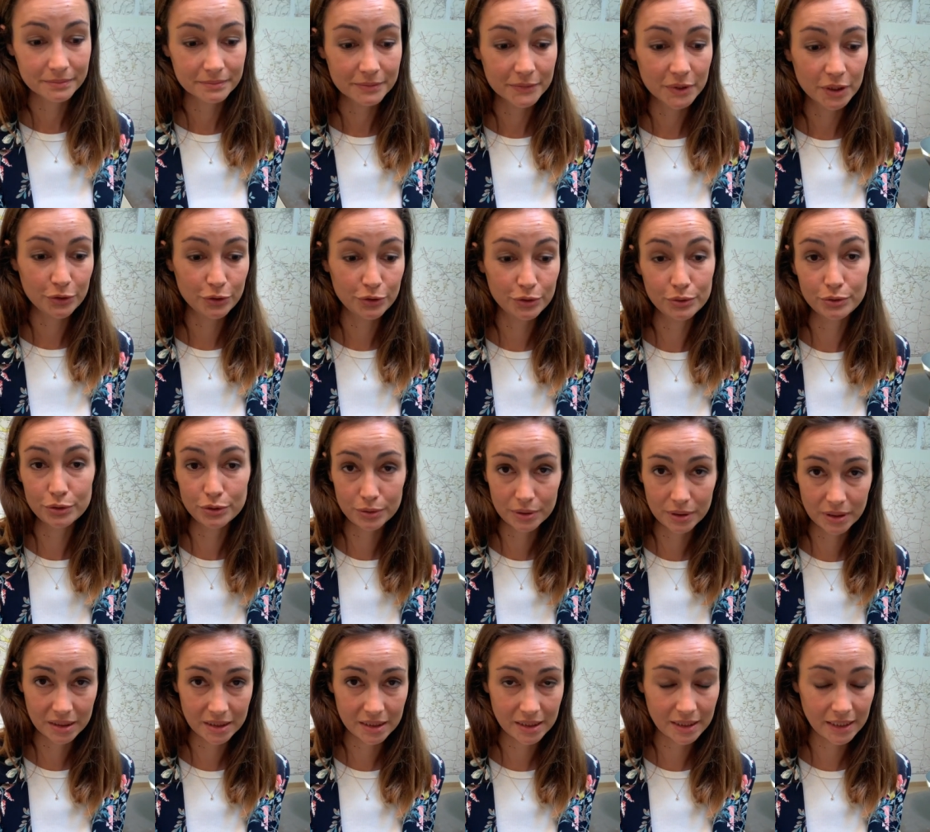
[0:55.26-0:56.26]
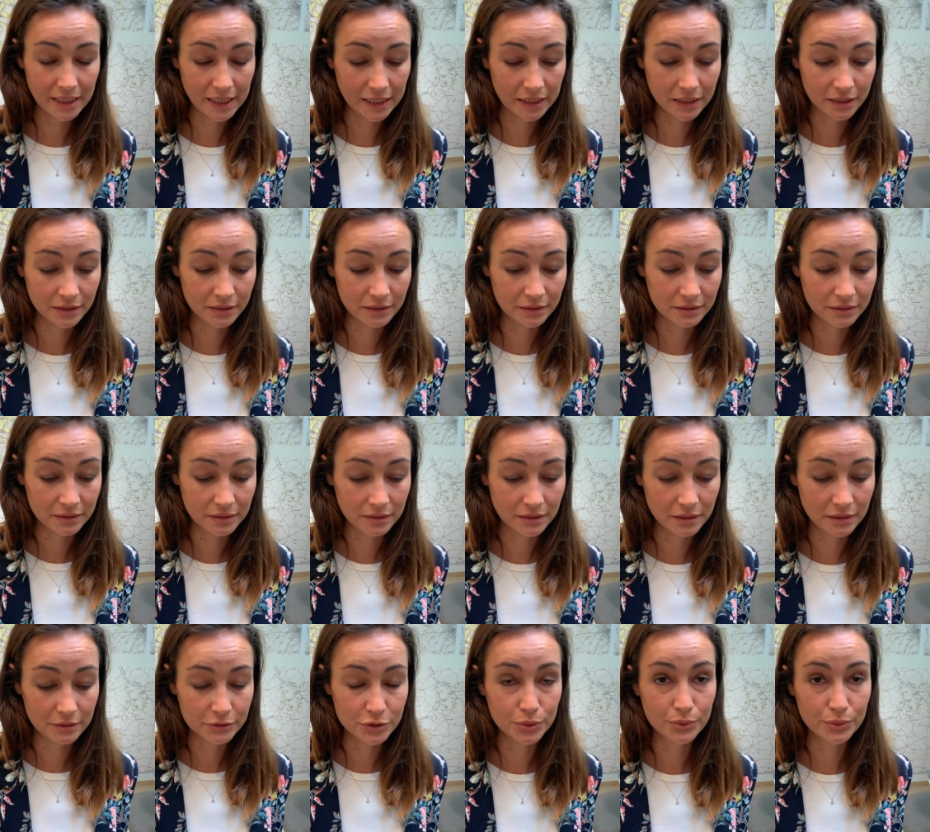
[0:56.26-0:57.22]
usually, and